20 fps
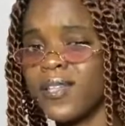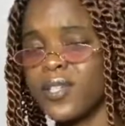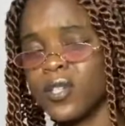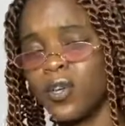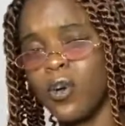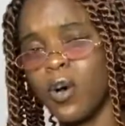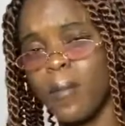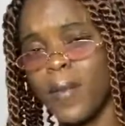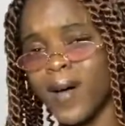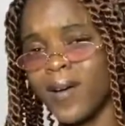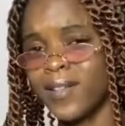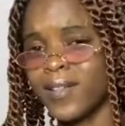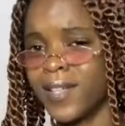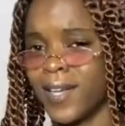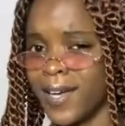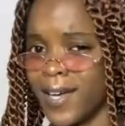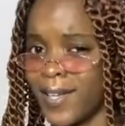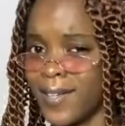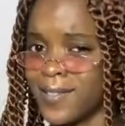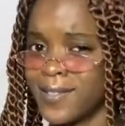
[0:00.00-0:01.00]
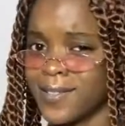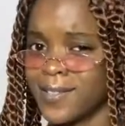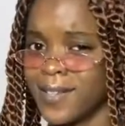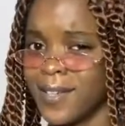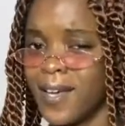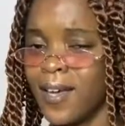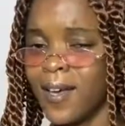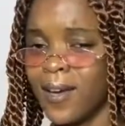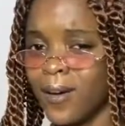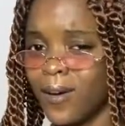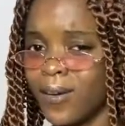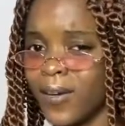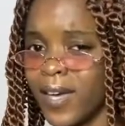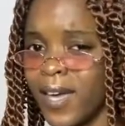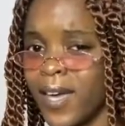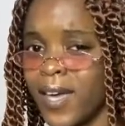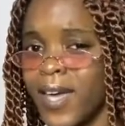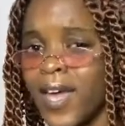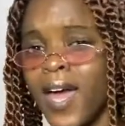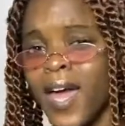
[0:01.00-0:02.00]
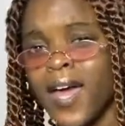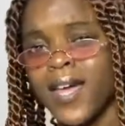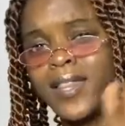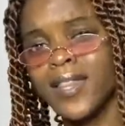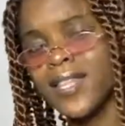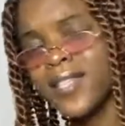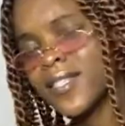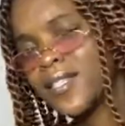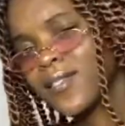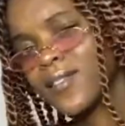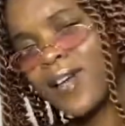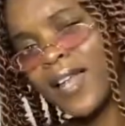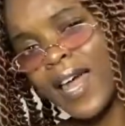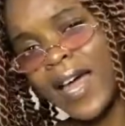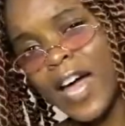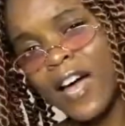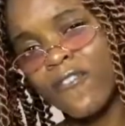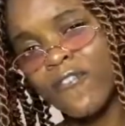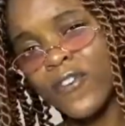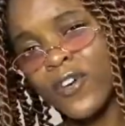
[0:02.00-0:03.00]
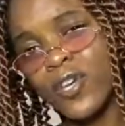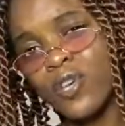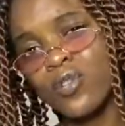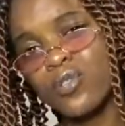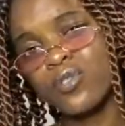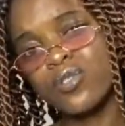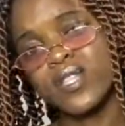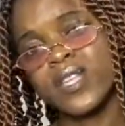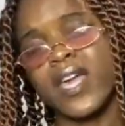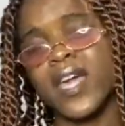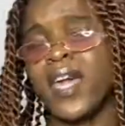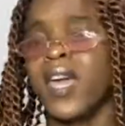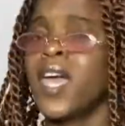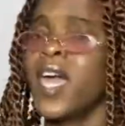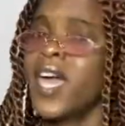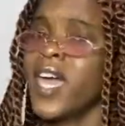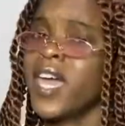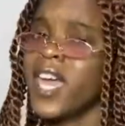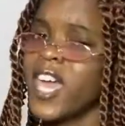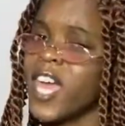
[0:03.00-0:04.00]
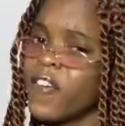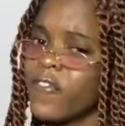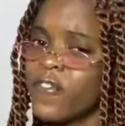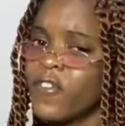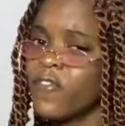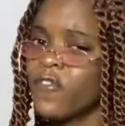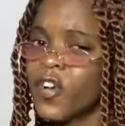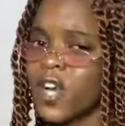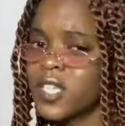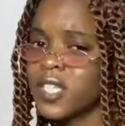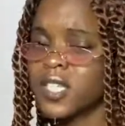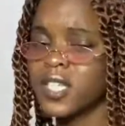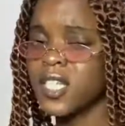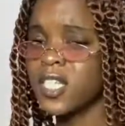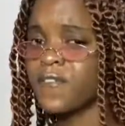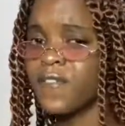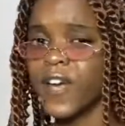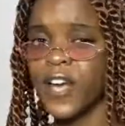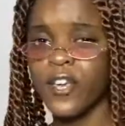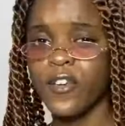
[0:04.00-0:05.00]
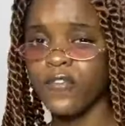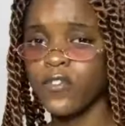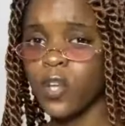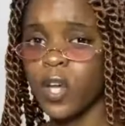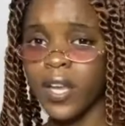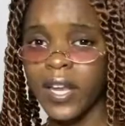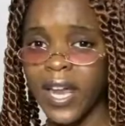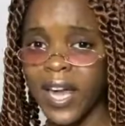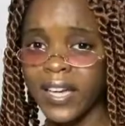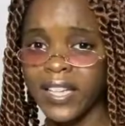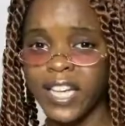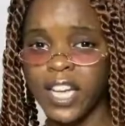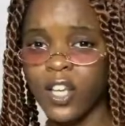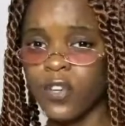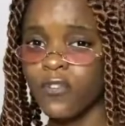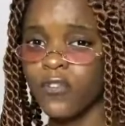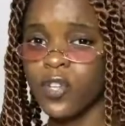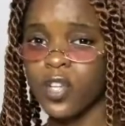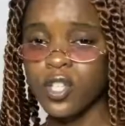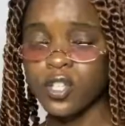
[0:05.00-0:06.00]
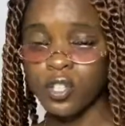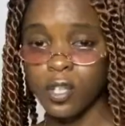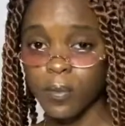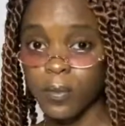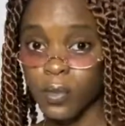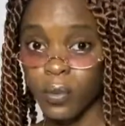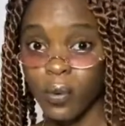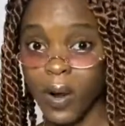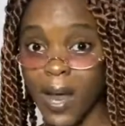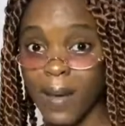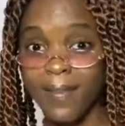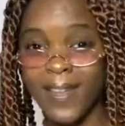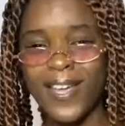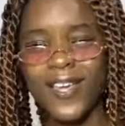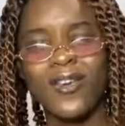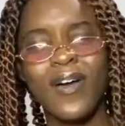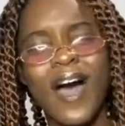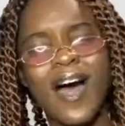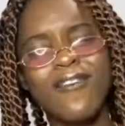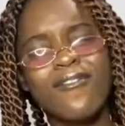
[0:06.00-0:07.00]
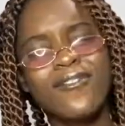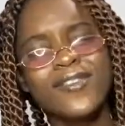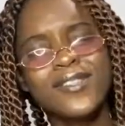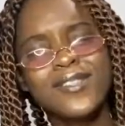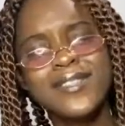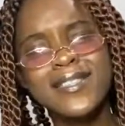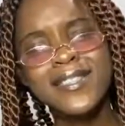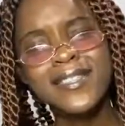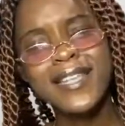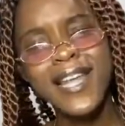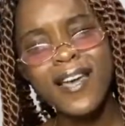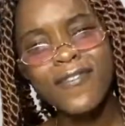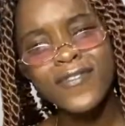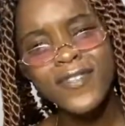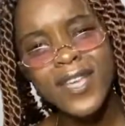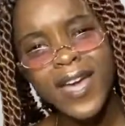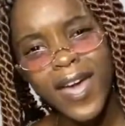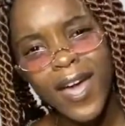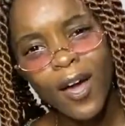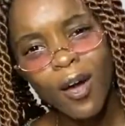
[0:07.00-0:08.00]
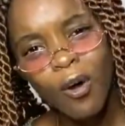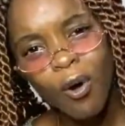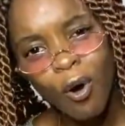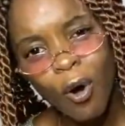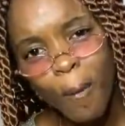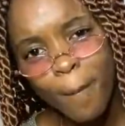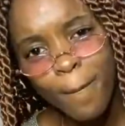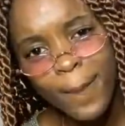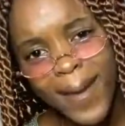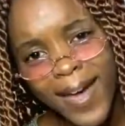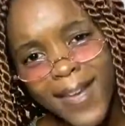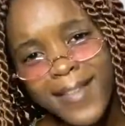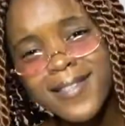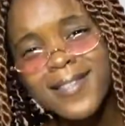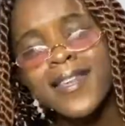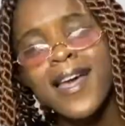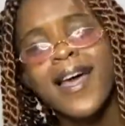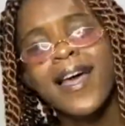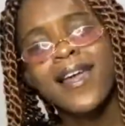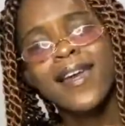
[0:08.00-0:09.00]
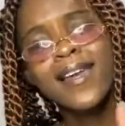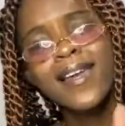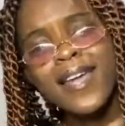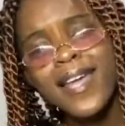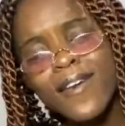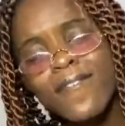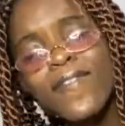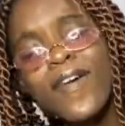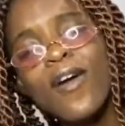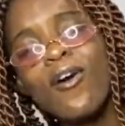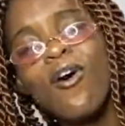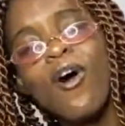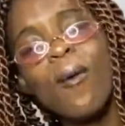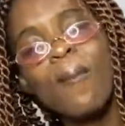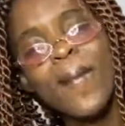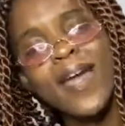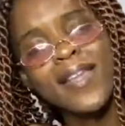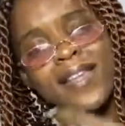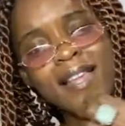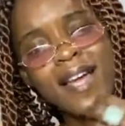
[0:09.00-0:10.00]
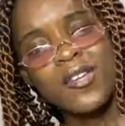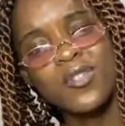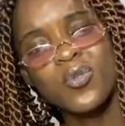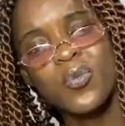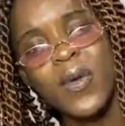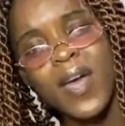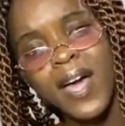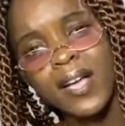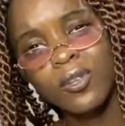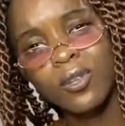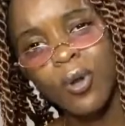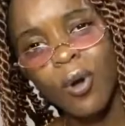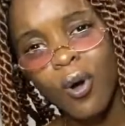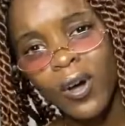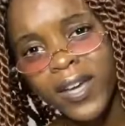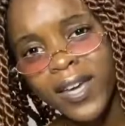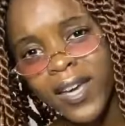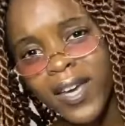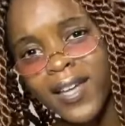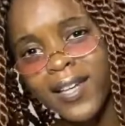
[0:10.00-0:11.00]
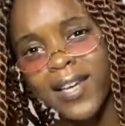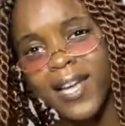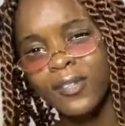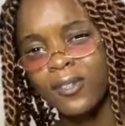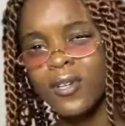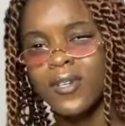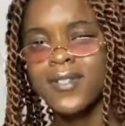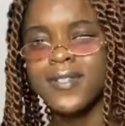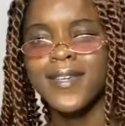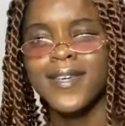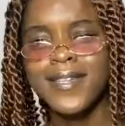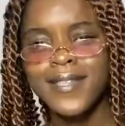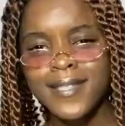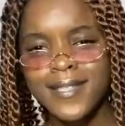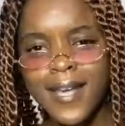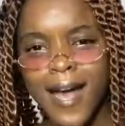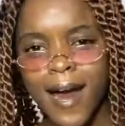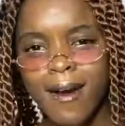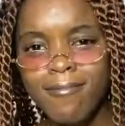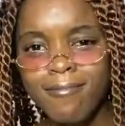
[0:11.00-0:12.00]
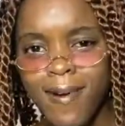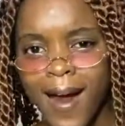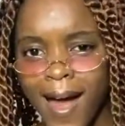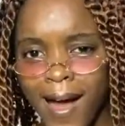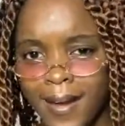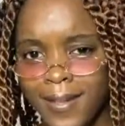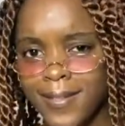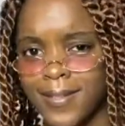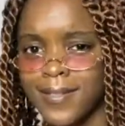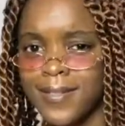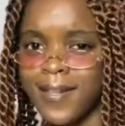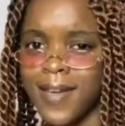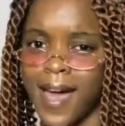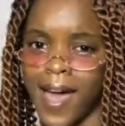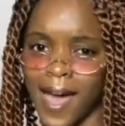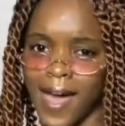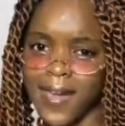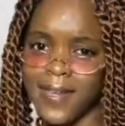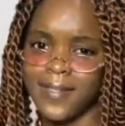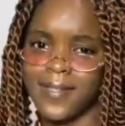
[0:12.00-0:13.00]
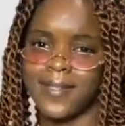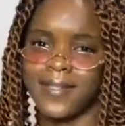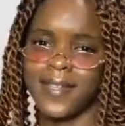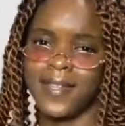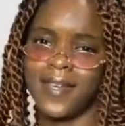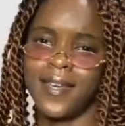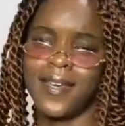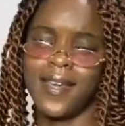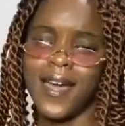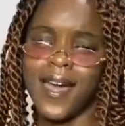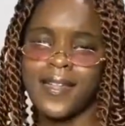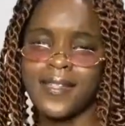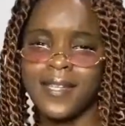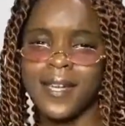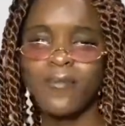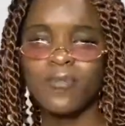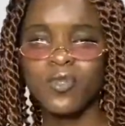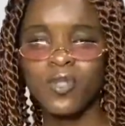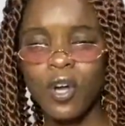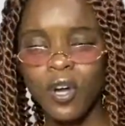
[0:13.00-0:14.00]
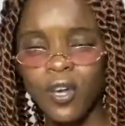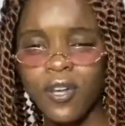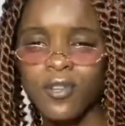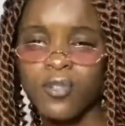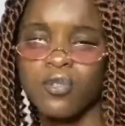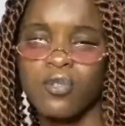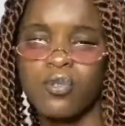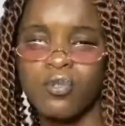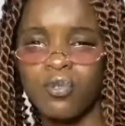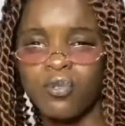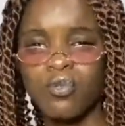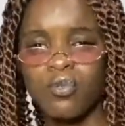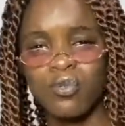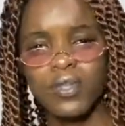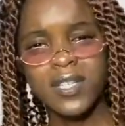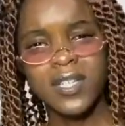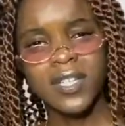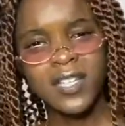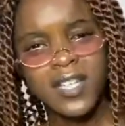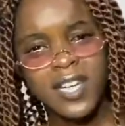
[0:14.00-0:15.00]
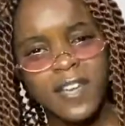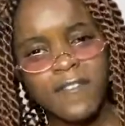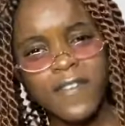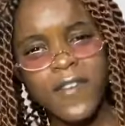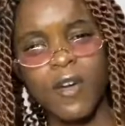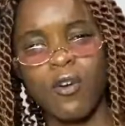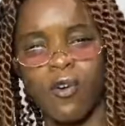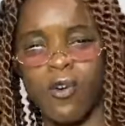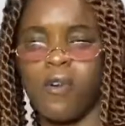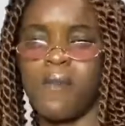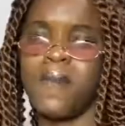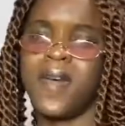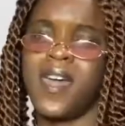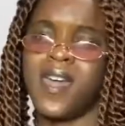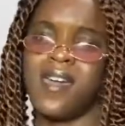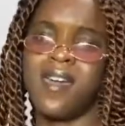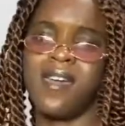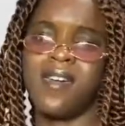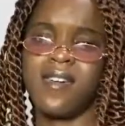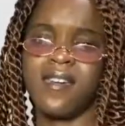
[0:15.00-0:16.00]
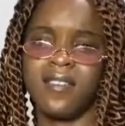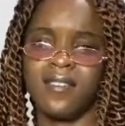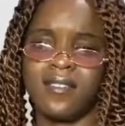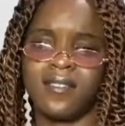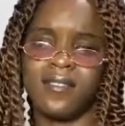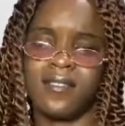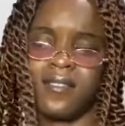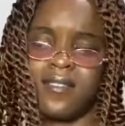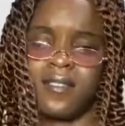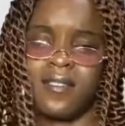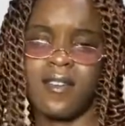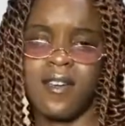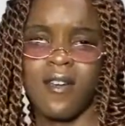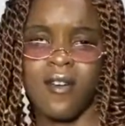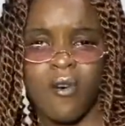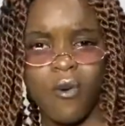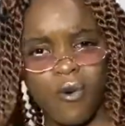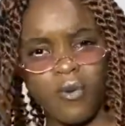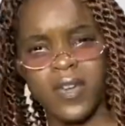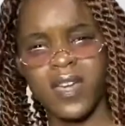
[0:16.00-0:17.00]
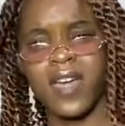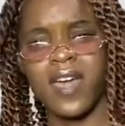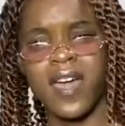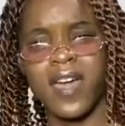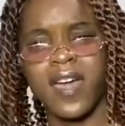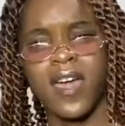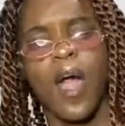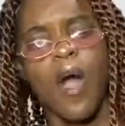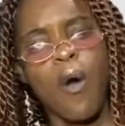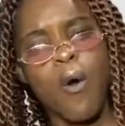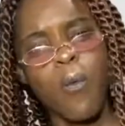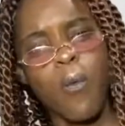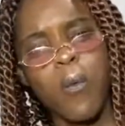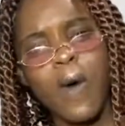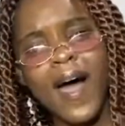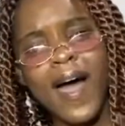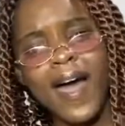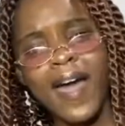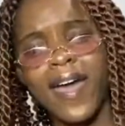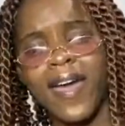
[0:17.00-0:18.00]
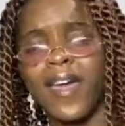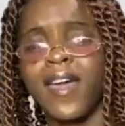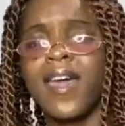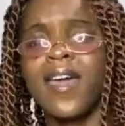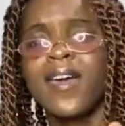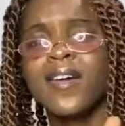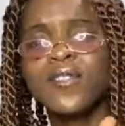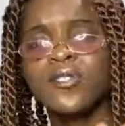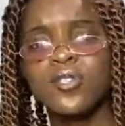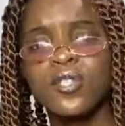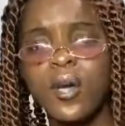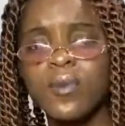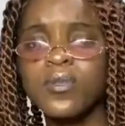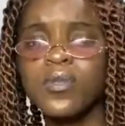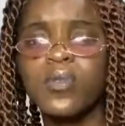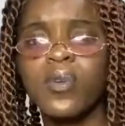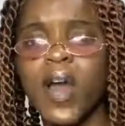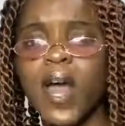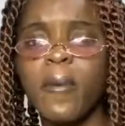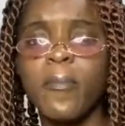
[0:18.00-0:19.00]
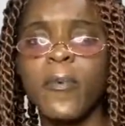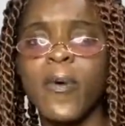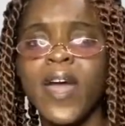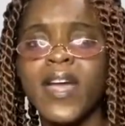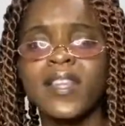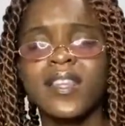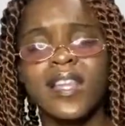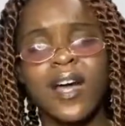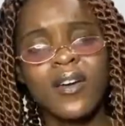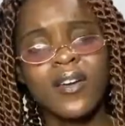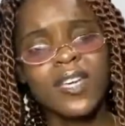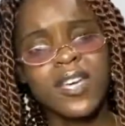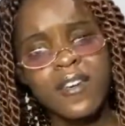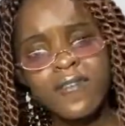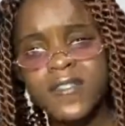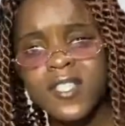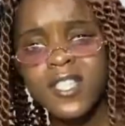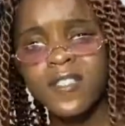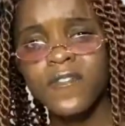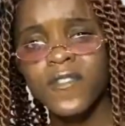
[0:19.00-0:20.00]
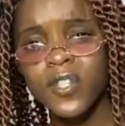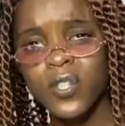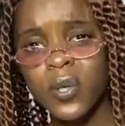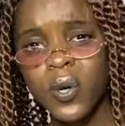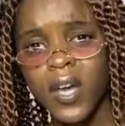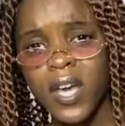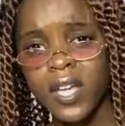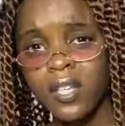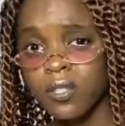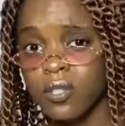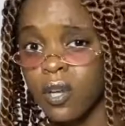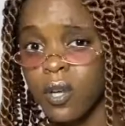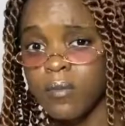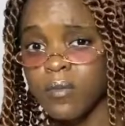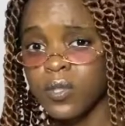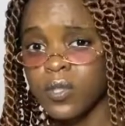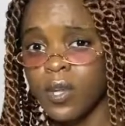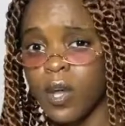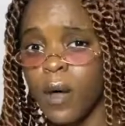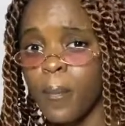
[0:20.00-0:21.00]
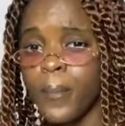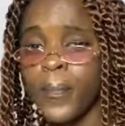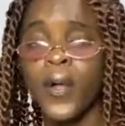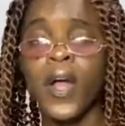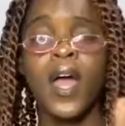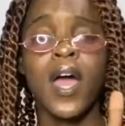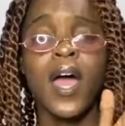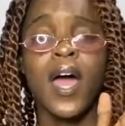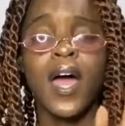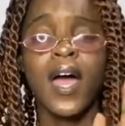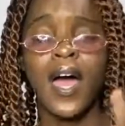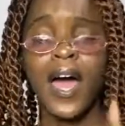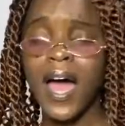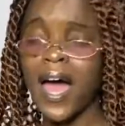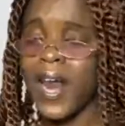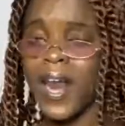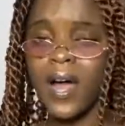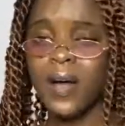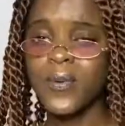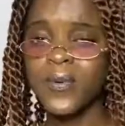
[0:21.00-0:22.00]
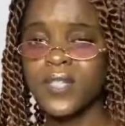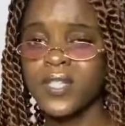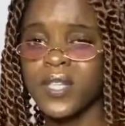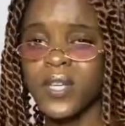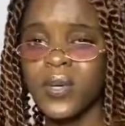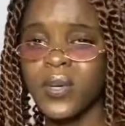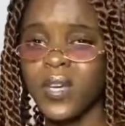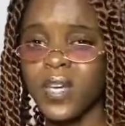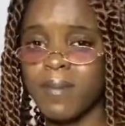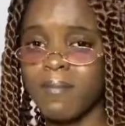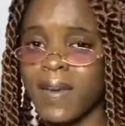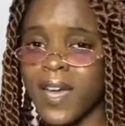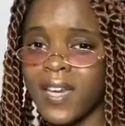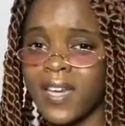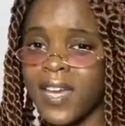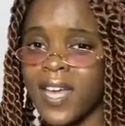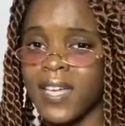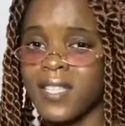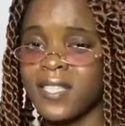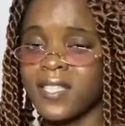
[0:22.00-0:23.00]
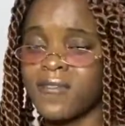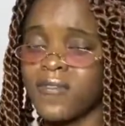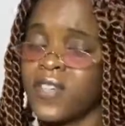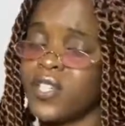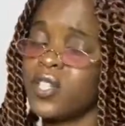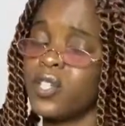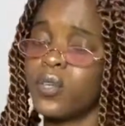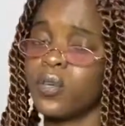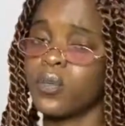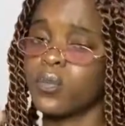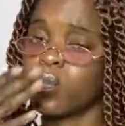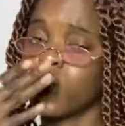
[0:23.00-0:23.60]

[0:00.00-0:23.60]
to come out nice okay this is all i have for you today if you've gotten this far you've not liked and you've not subscribed and you haven't left a comment leave a comment as we are talking let us interact guys as i'm talking to you leave a comment okay why subscribe right now give this video a thumbs up and I'll see you in my next video.